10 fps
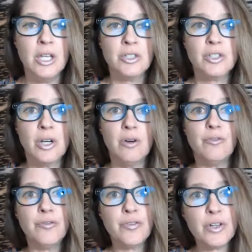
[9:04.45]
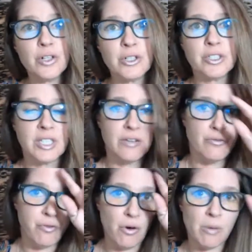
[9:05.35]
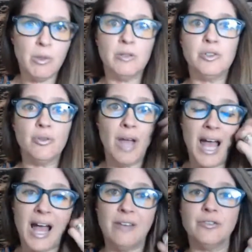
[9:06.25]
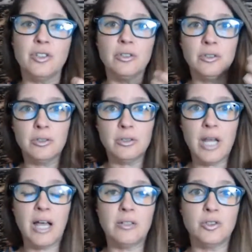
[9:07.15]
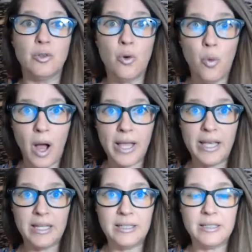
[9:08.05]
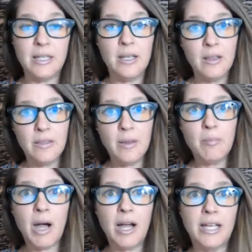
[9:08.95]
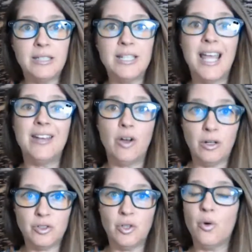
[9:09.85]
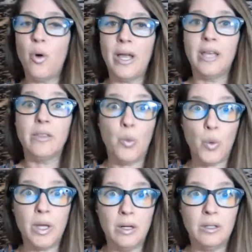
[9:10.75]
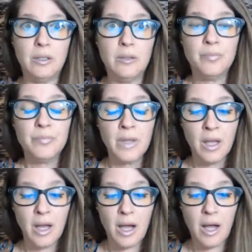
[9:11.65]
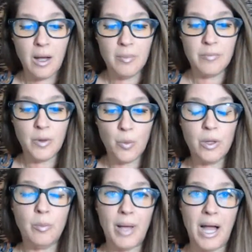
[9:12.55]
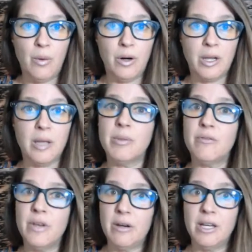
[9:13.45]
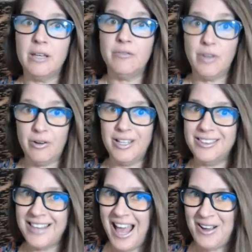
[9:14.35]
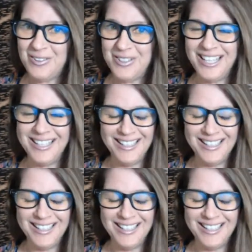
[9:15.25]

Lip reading: So first and foremost, you have to learn how to quiet the mind and also quiet the will. The willpower can be very, very loud.